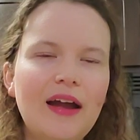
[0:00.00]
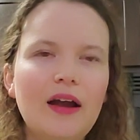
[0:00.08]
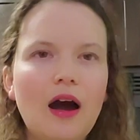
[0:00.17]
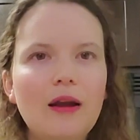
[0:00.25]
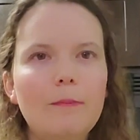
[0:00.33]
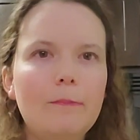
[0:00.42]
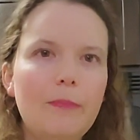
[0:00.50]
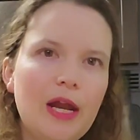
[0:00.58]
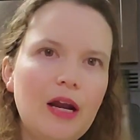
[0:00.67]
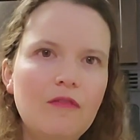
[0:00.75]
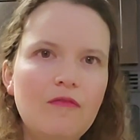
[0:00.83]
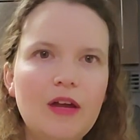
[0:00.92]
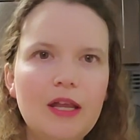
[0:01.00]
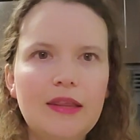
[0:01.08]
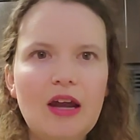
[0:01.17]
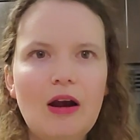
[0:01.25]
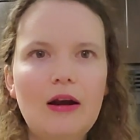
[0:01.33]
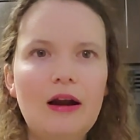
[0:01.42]
I got a bit of it
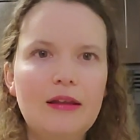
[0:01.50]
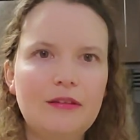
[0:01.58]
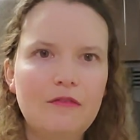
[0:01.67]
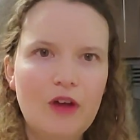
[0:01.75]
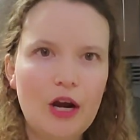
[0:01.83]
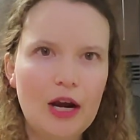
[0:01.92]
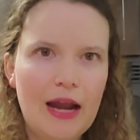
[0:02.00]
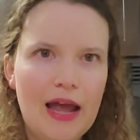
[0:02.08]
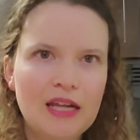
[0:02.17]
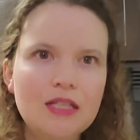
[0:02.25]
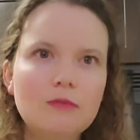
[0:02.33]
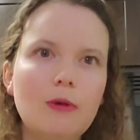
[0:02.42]
there at the very end,